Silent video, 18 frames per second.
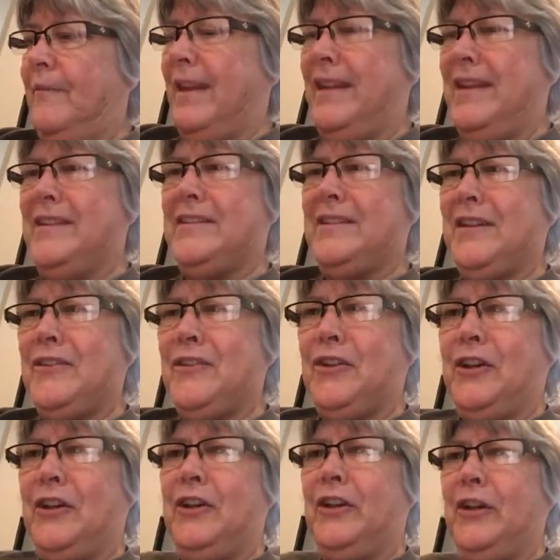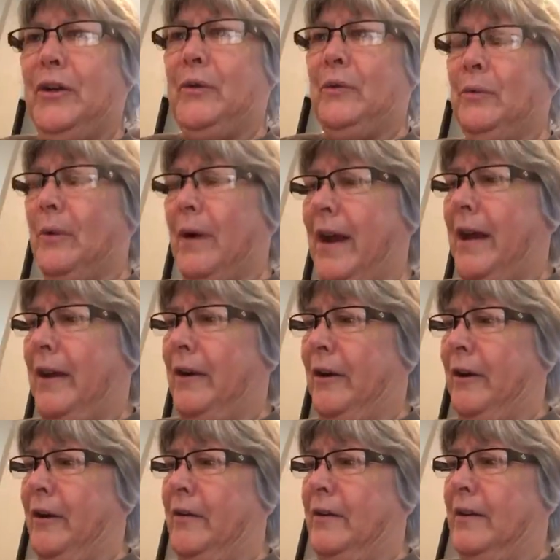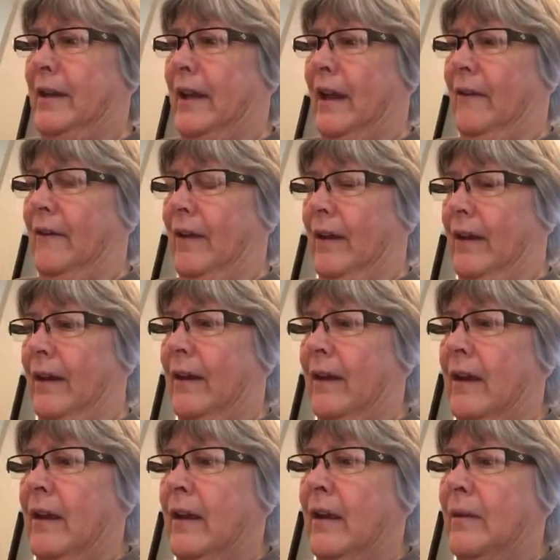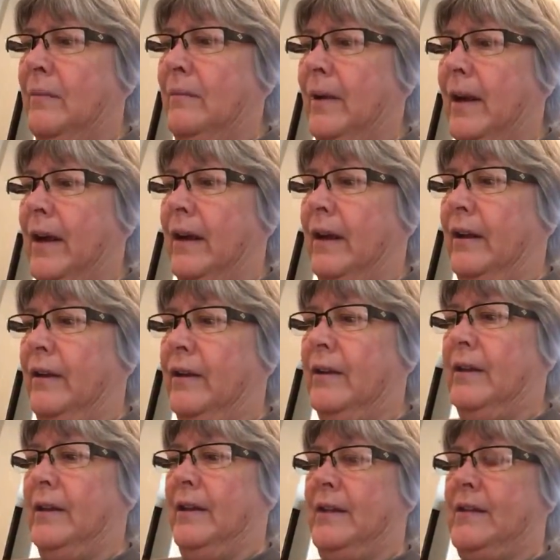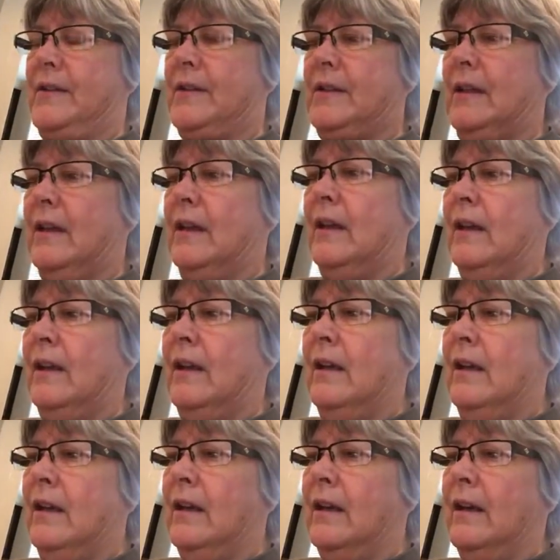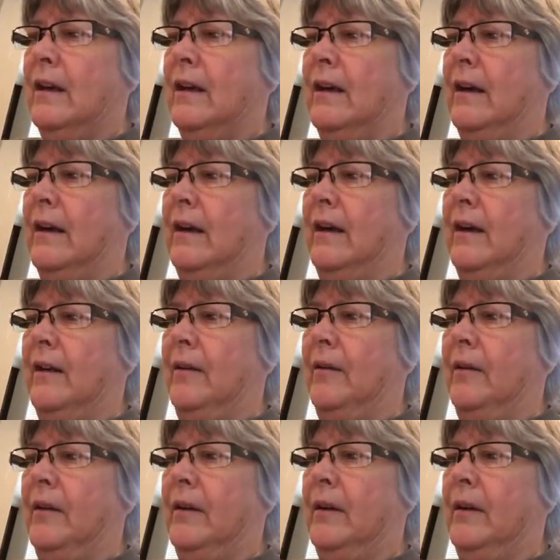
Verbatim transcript: he's such a good writer, David. My goodness. Uh,